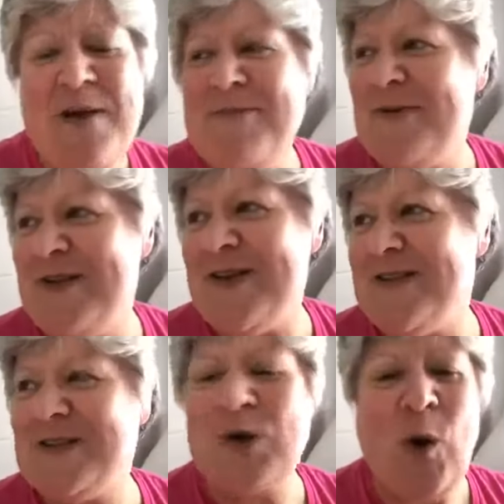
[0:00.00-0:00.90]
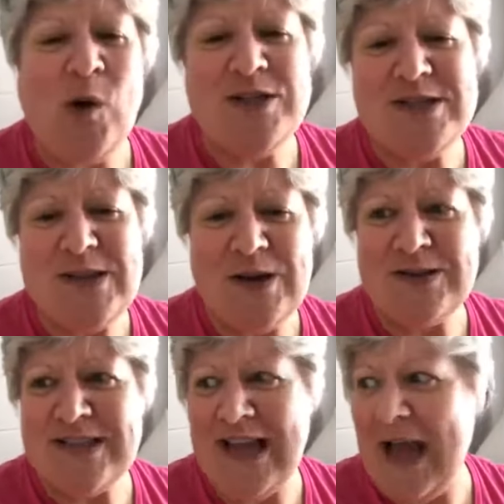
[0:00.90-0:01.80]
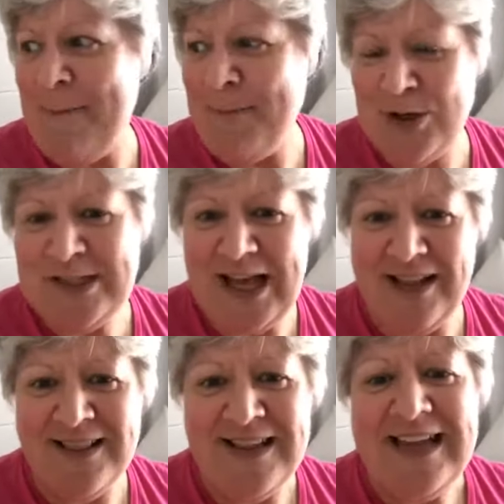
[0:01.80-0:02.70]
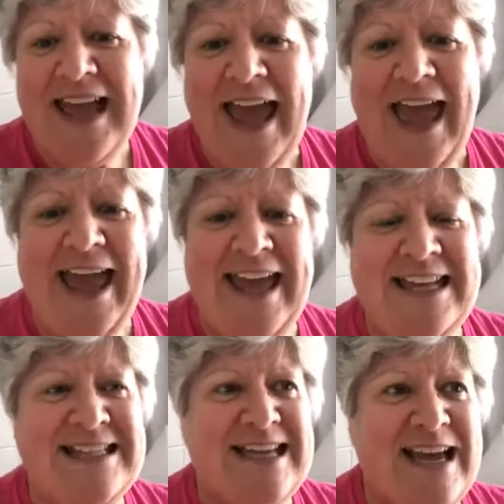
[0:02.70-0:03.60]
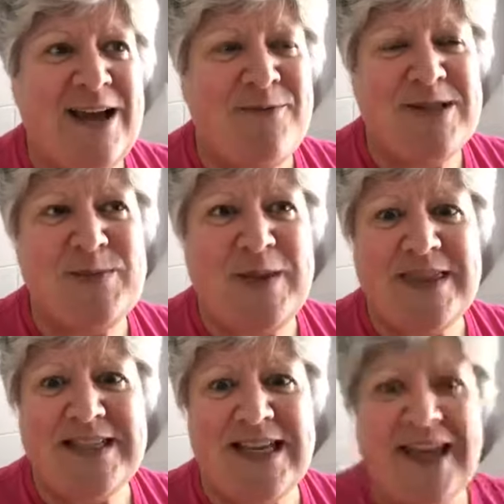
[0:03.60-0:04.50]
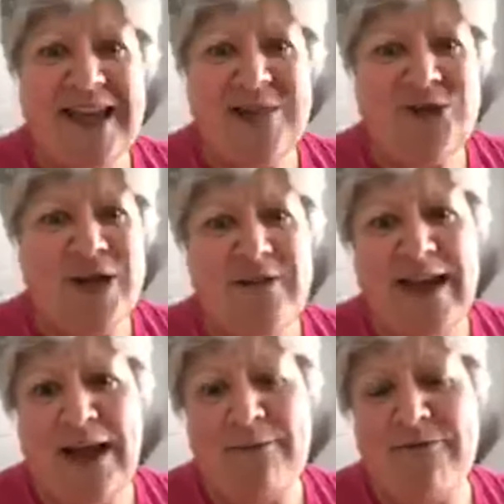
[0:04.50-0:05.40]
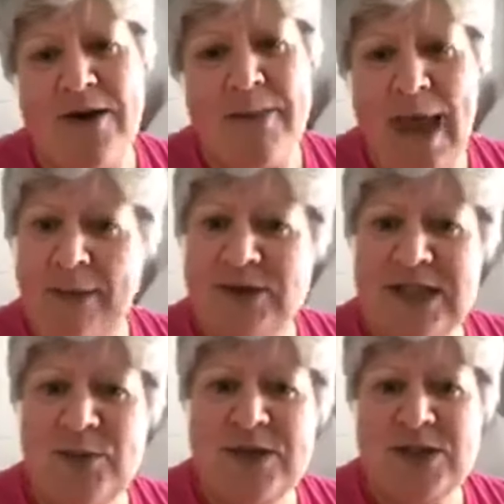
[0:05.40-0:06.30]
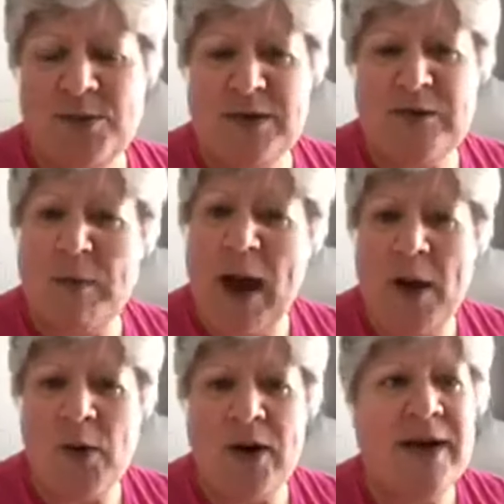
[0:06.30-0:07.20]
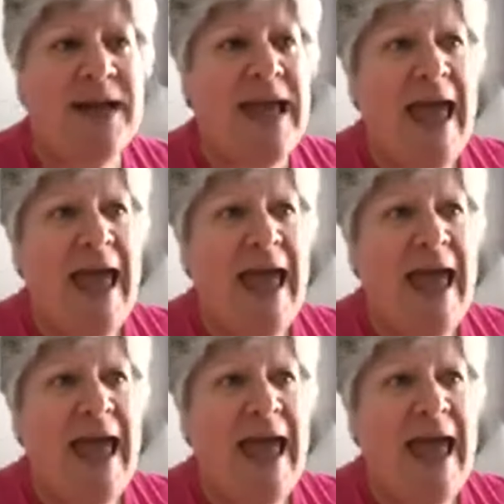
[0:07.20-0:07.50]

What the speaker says: But we're in this gorgeous hotel, motel, and we spent the day driving up from Hamilton. We stopped up in Pairoa.